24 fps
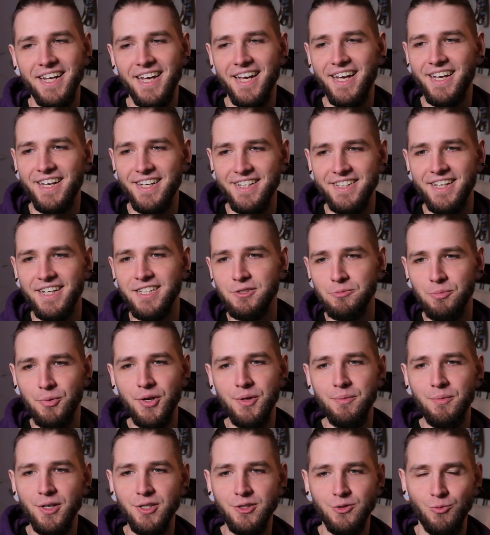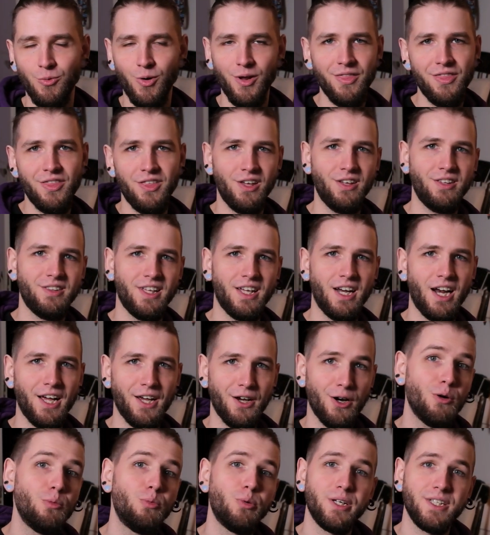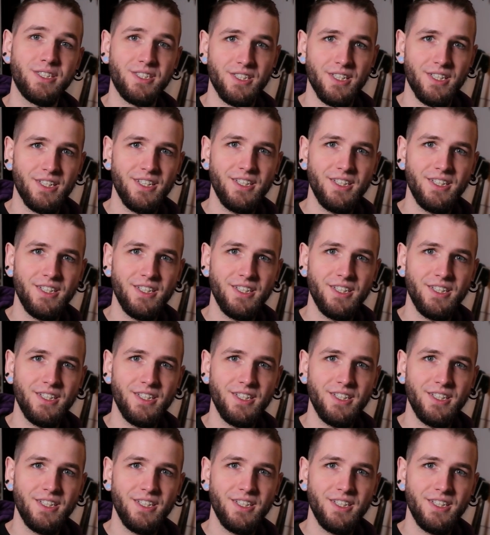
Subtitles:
and that's pretty much one thing that I hope we see